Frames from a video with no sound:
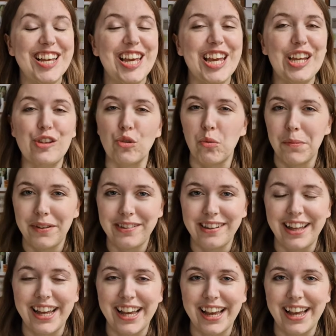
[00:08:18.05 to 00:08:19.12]
it's almost
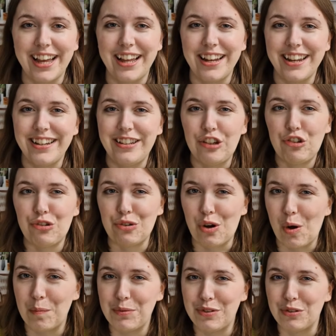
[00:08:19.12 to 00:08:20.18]
like an additional
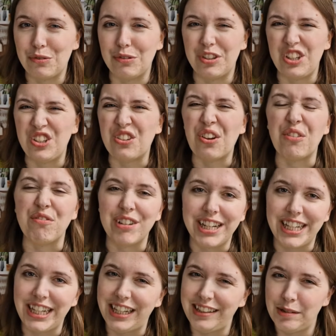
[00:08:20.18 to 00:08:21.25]
obstacle that you don't
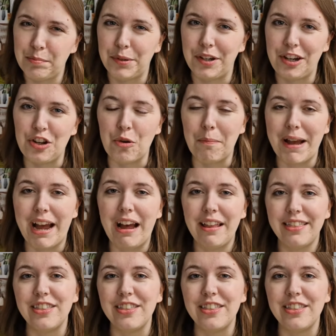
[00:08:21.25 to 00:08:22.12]
really need to put in your path.